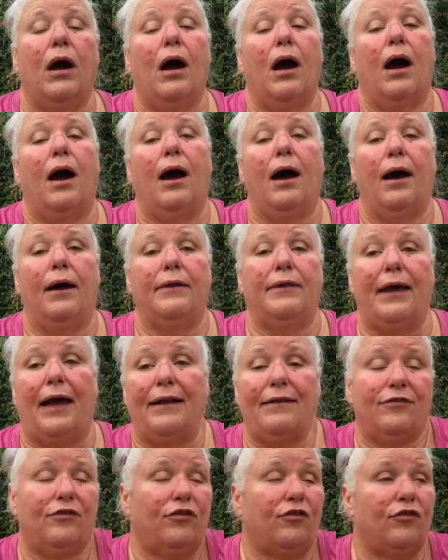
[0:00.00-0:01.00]

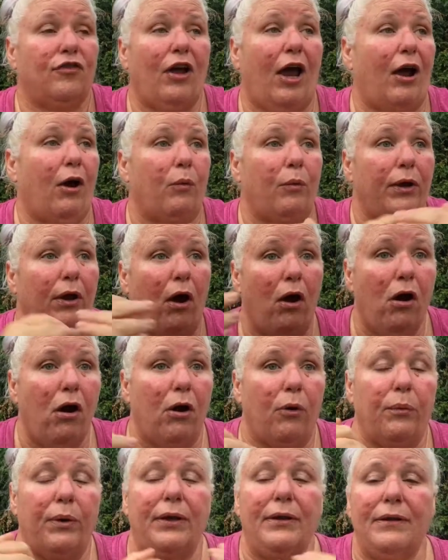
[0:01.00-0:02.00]
That's just how we
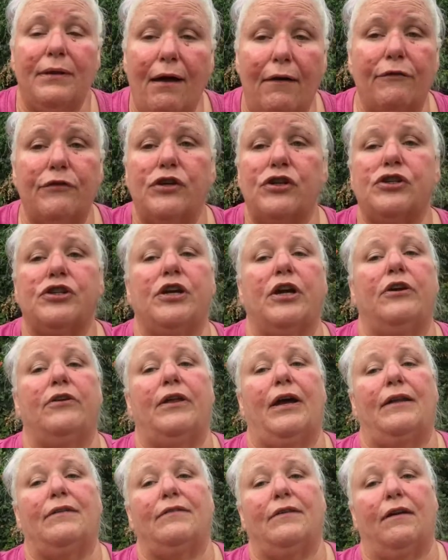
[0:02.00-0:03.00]
are. We love to share
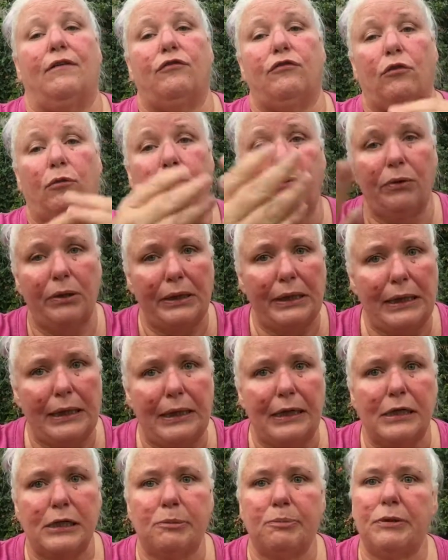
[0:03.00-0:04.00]
that stuff, so
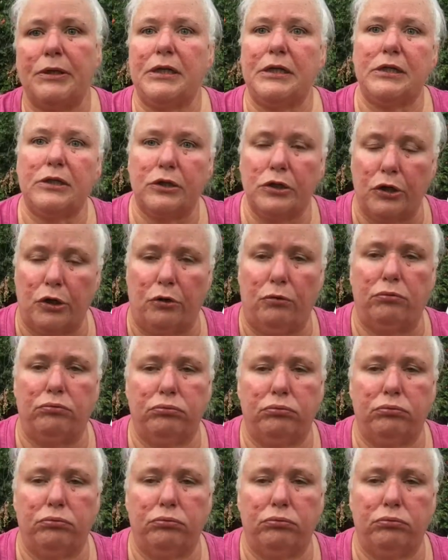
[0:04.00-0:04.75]
please, please do.